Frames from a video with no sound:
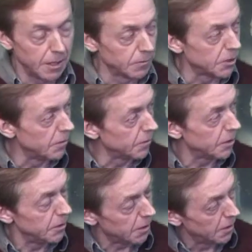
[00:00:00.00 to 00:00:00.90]
are now
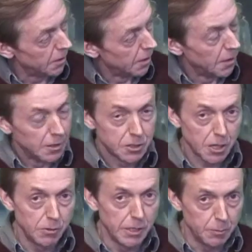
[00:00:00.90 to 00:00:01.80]
starting to
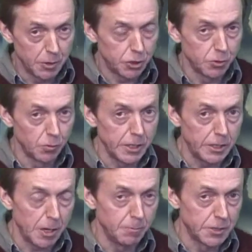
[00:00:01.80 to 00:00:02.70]
slowly but
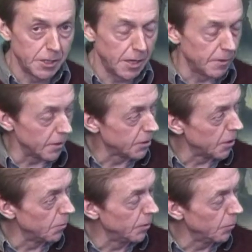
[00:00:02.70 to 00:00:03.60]
surely come together.
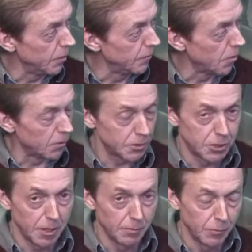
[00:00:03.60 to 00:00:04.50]
So we've
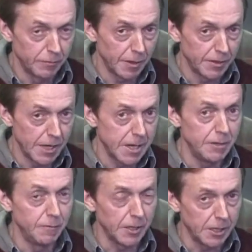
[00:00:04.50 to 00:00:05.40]
had the
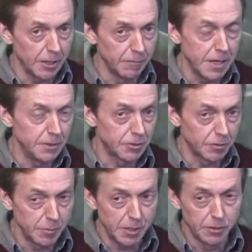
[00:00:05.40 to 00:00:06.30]
AV events
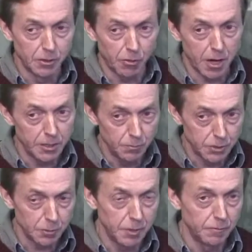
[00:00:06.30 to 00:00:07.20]
from Ian Crane,
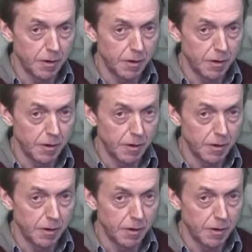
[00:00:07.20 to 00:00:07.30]
which have